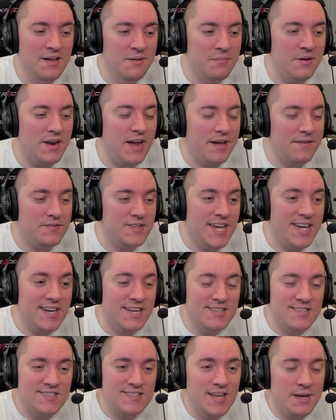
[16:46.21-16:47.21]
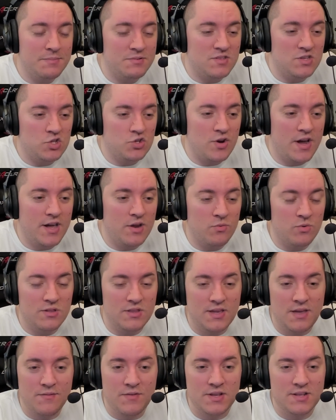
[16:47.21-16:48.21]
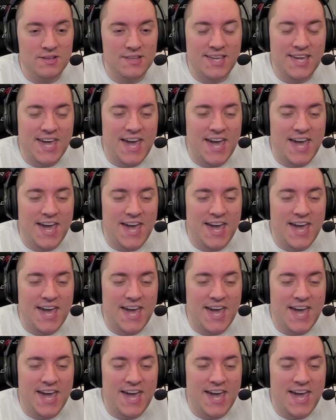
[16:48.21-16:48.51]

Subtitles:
but I've taken steps to try and relieve it.